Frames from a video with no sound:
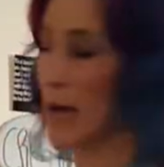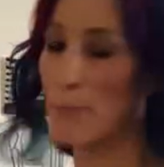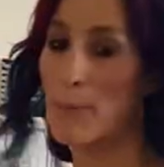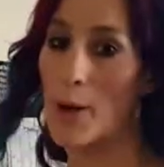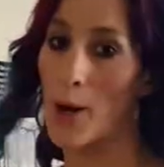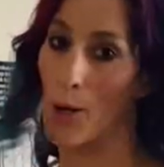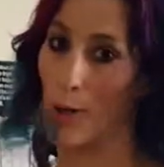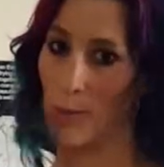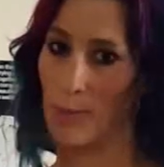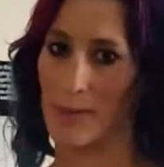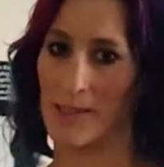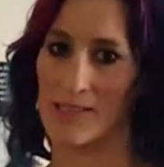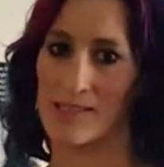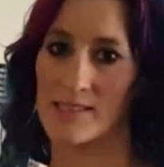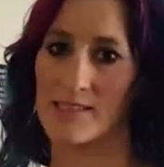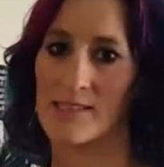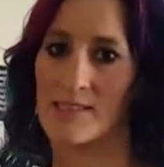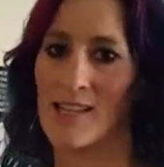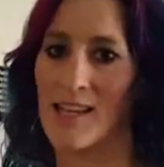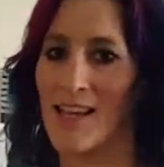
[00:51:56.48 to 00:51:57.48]
that
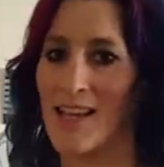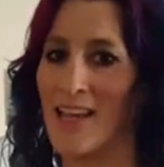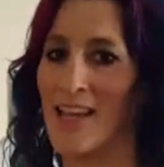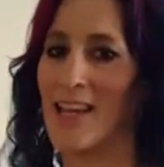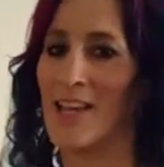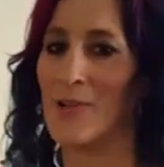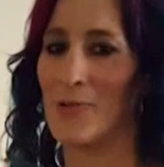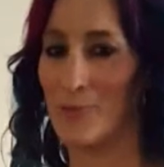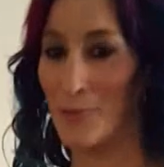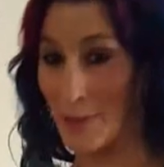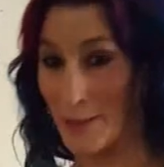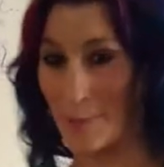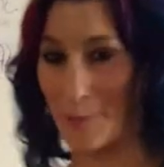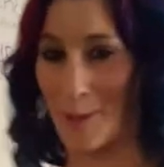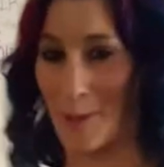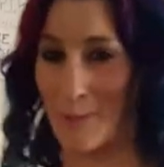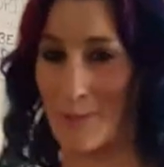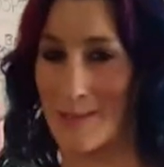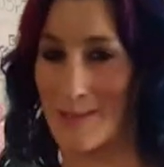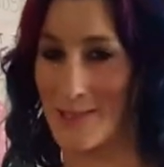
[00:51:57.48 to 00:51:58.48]
purpose and
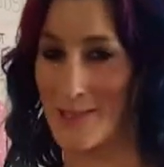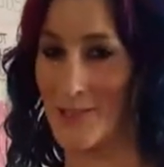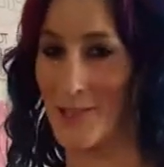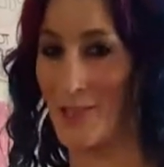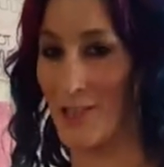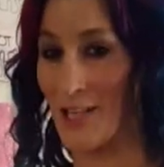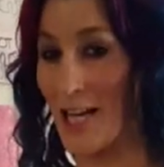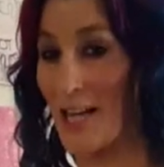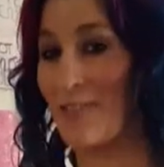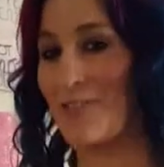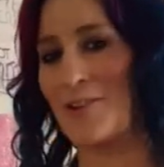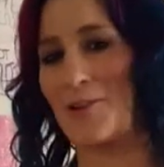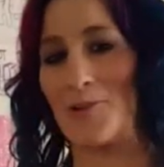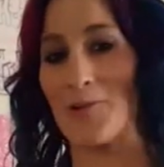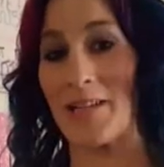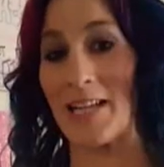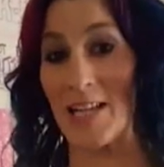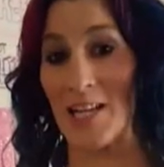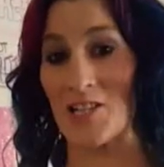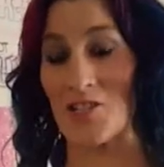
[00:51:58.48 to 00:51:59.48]
repurpose their life and
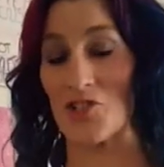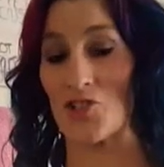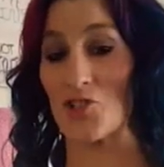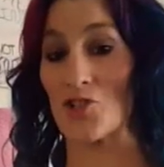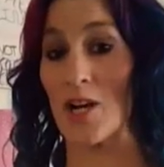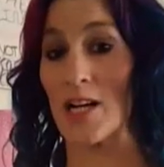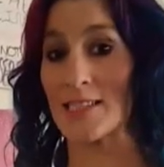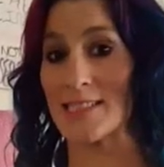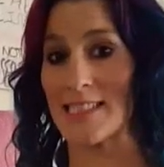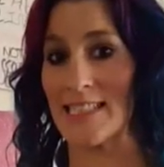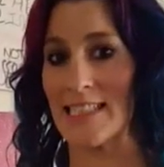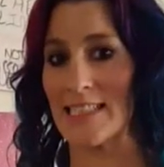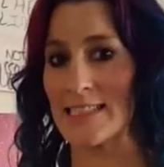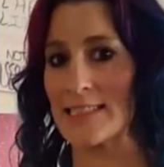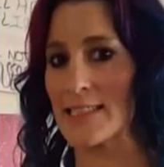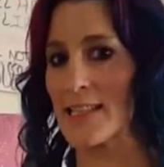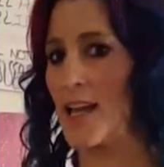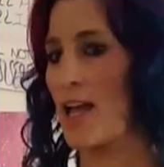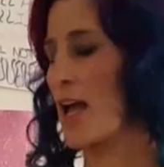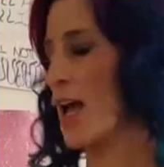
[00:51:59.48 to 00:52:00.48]
reconstruct
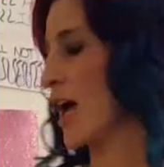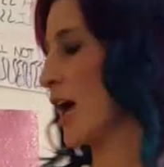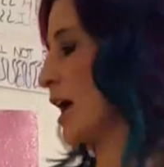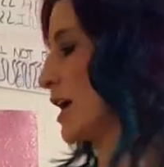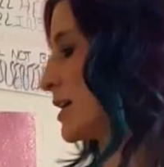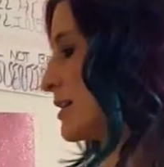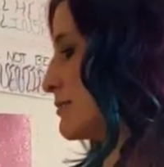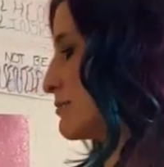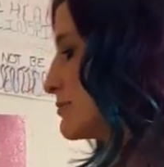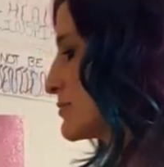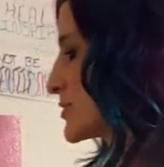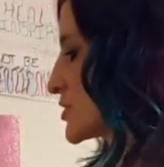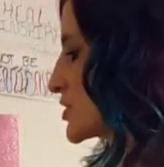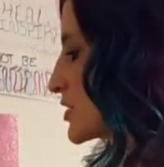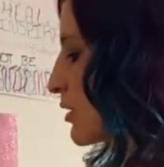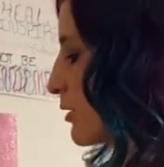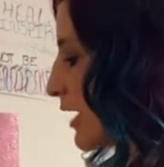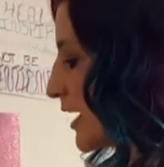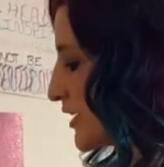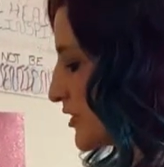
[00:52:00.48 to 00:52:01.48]
it.
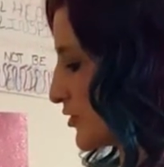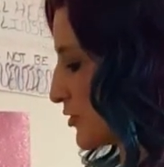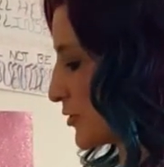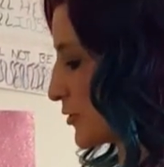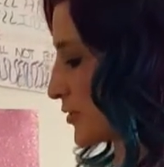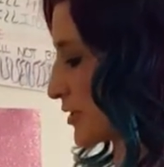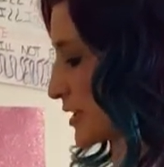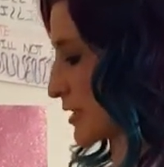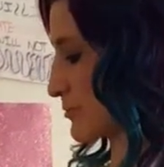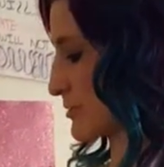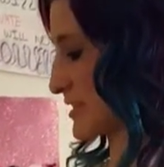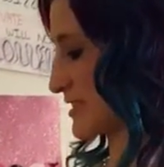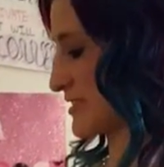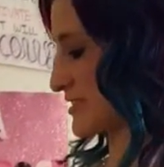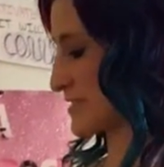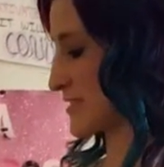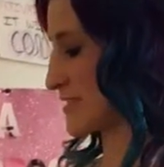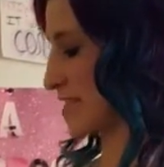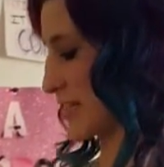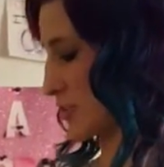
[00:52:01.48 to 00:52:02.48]
So I knew that it was
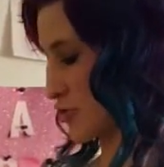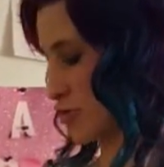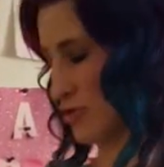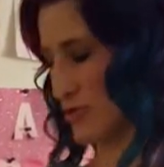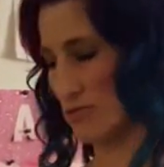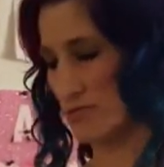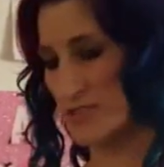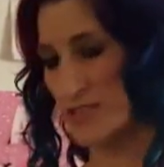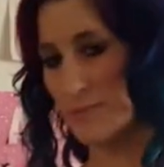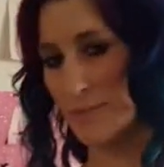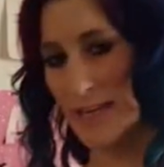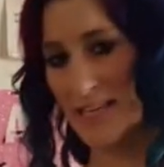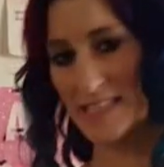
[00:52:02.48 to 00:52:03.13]
essential to